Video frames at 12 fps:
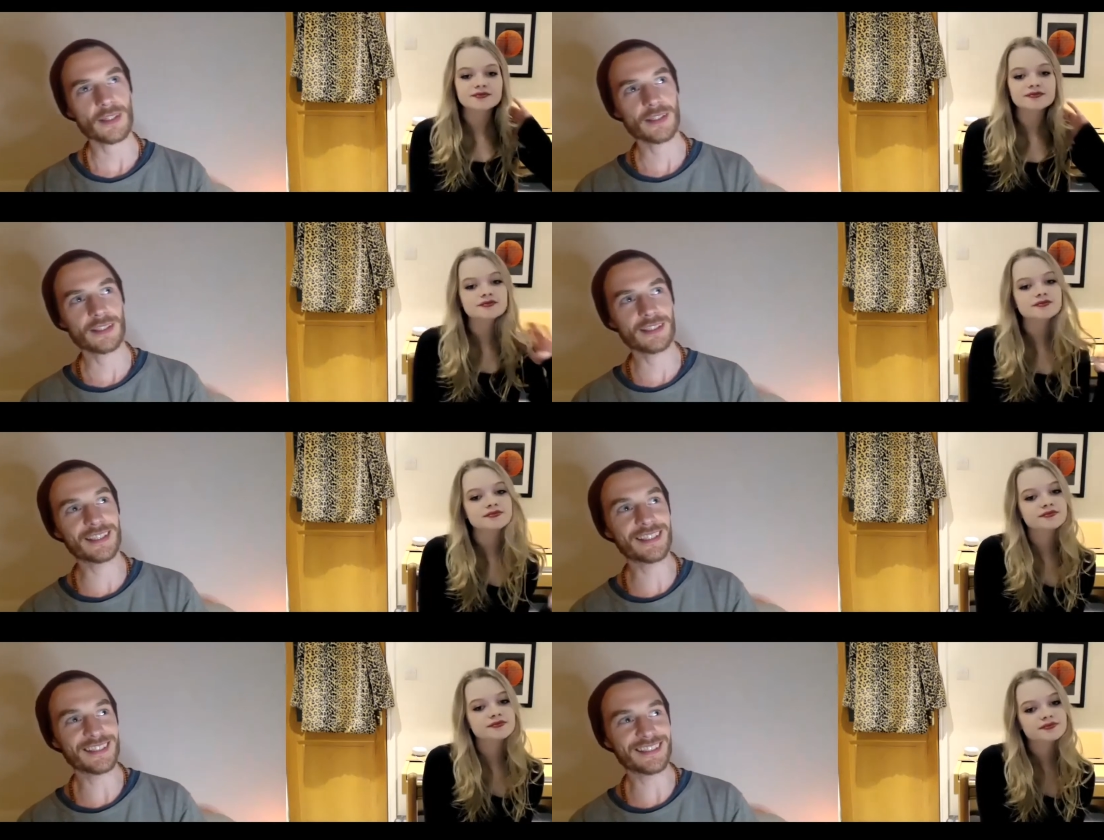
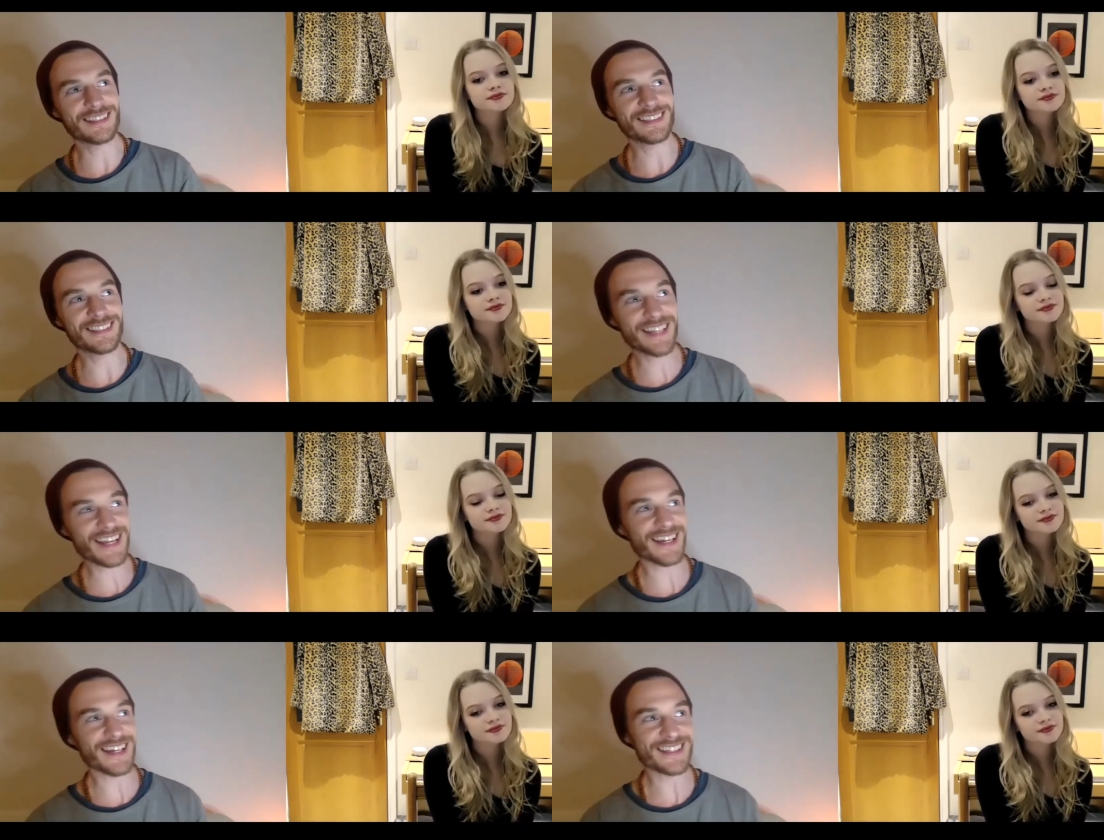Speaker 1: Yeah,
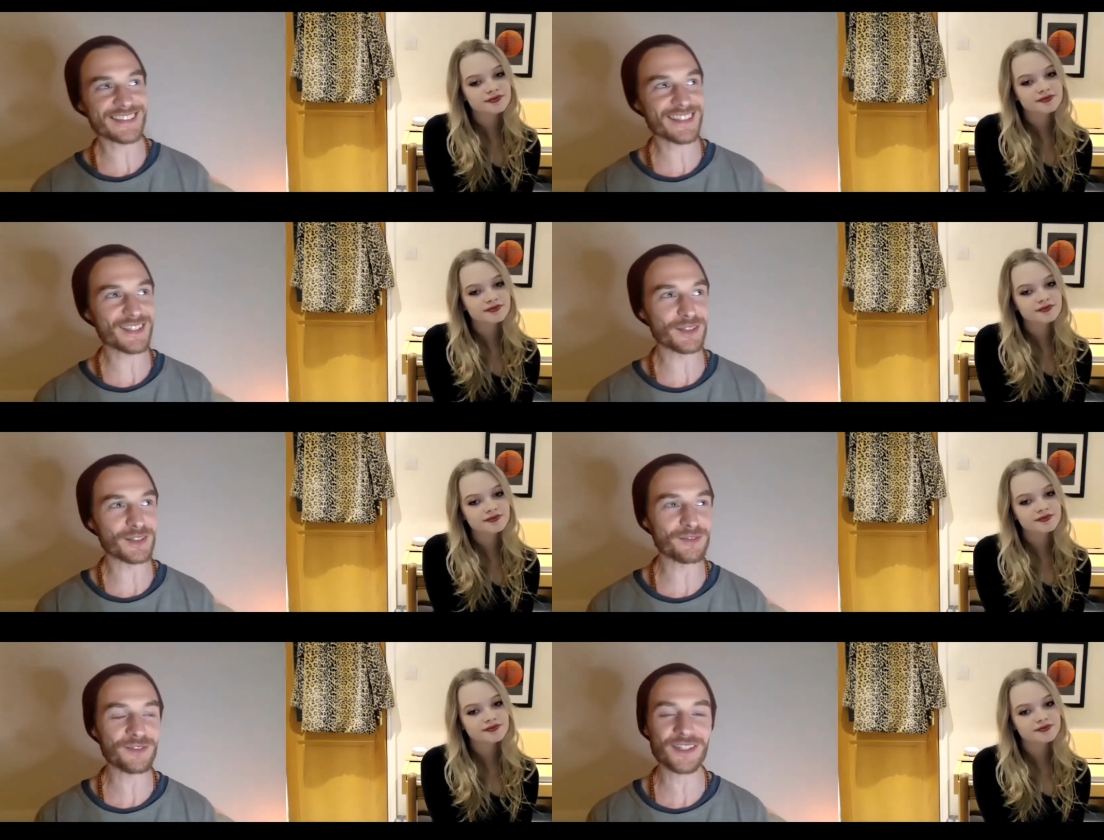yeah, I do.
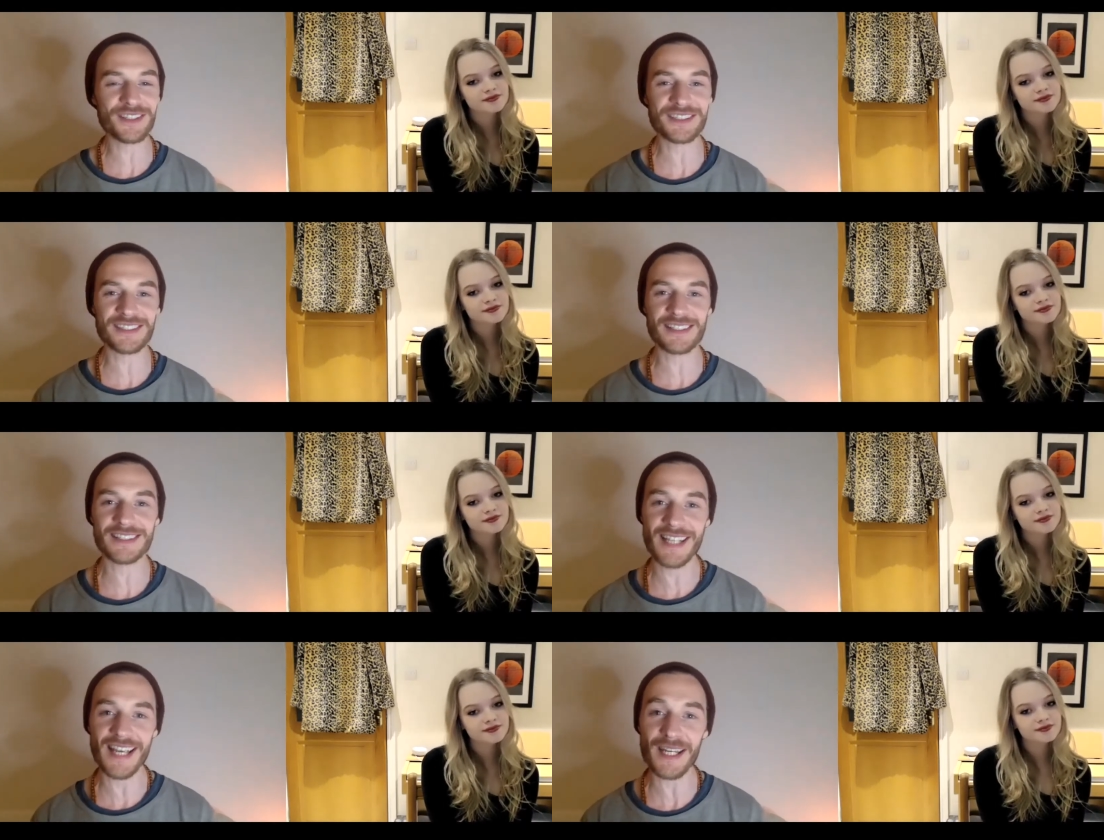The first
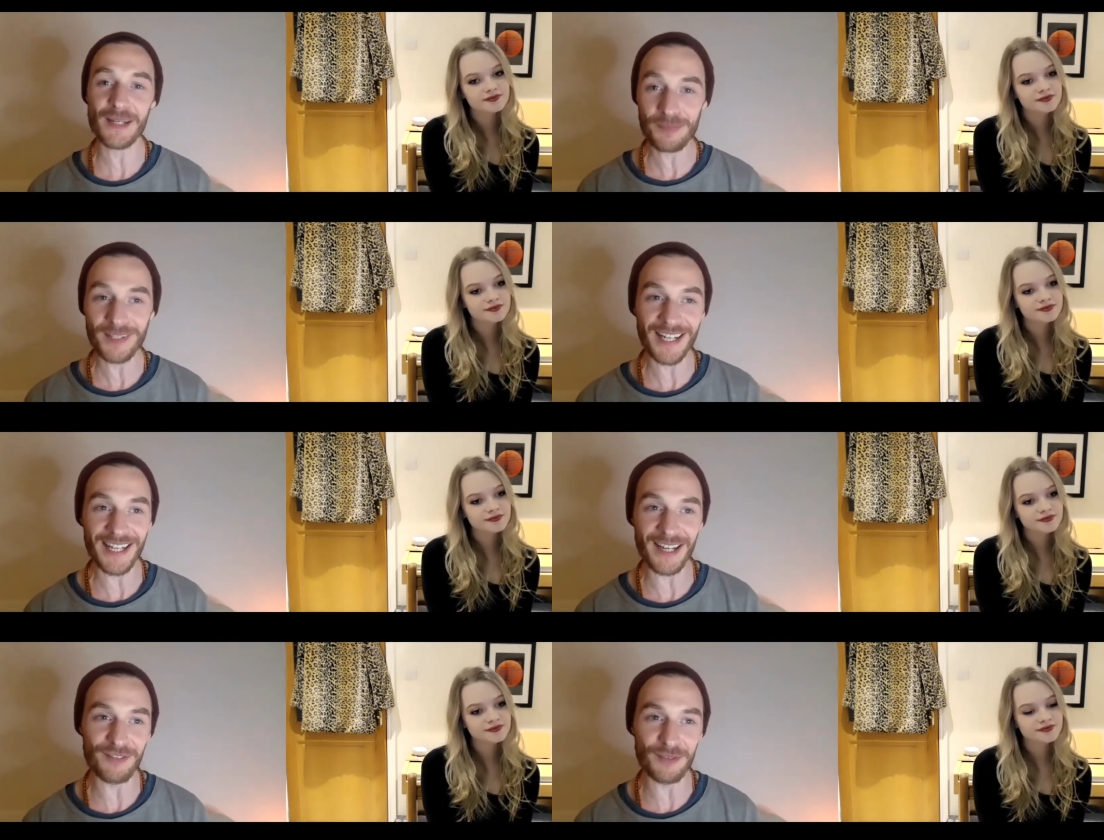tape
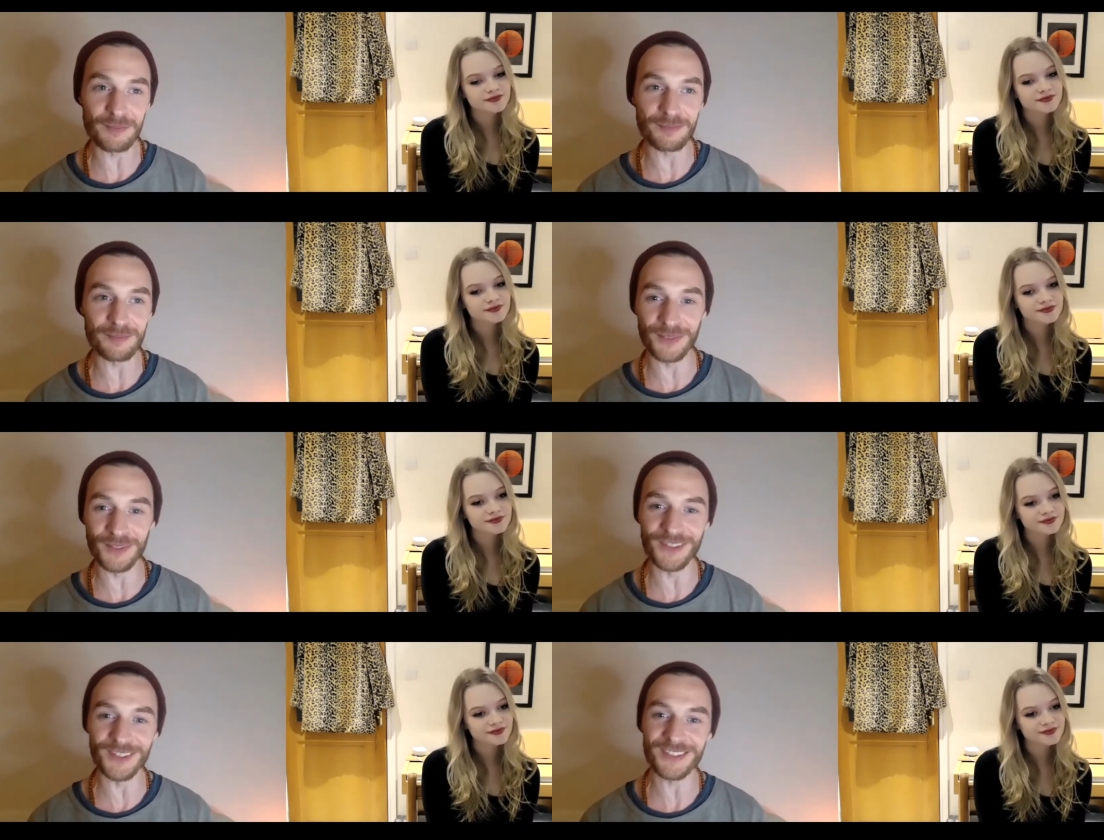I ever
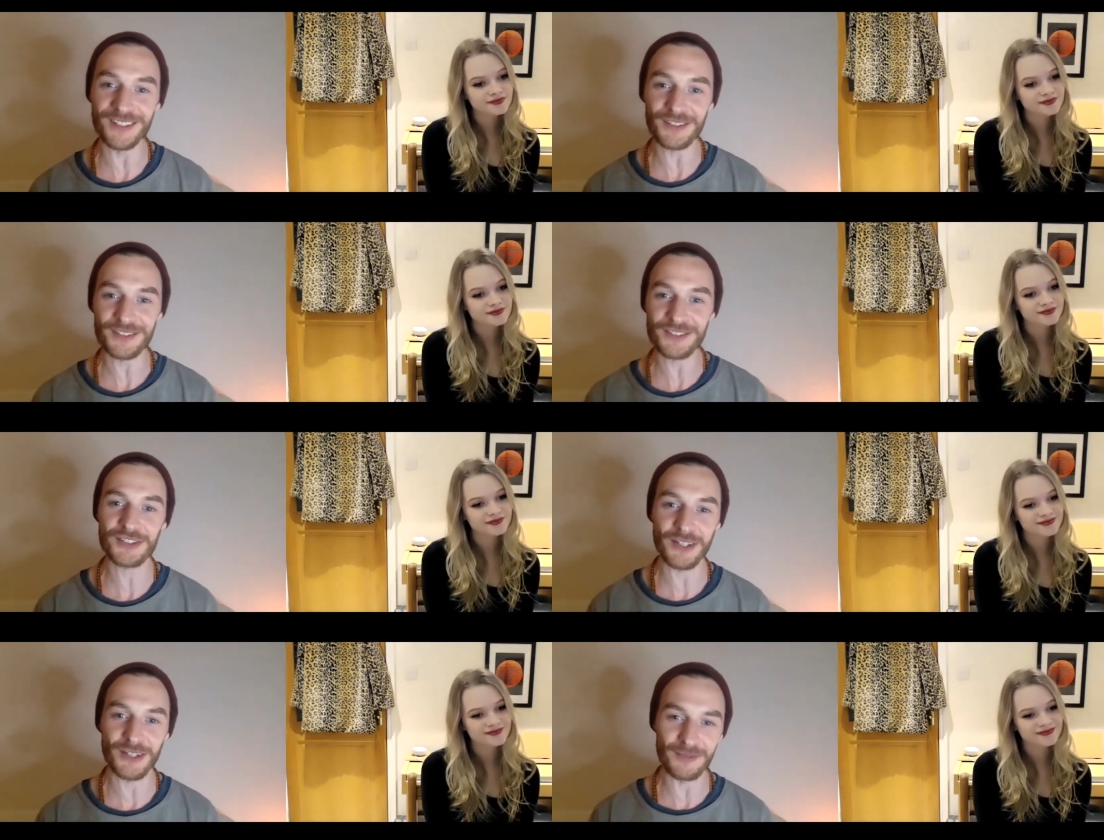bought, not
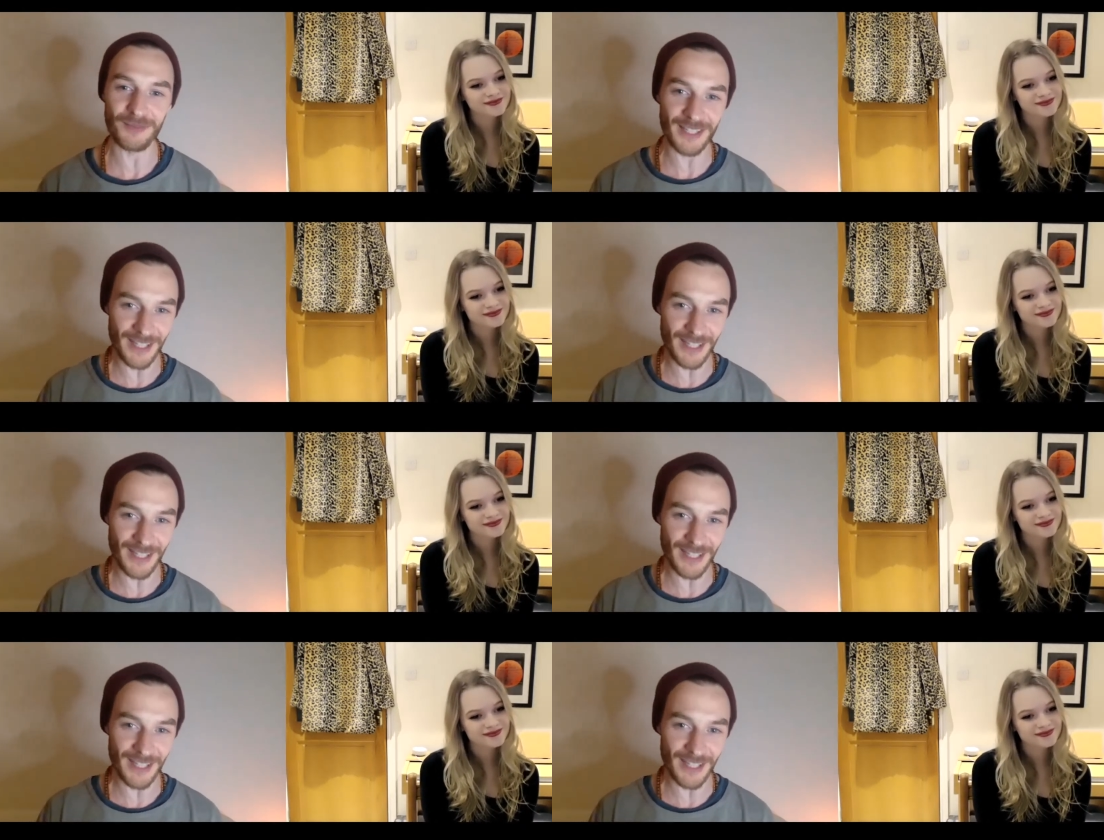showing my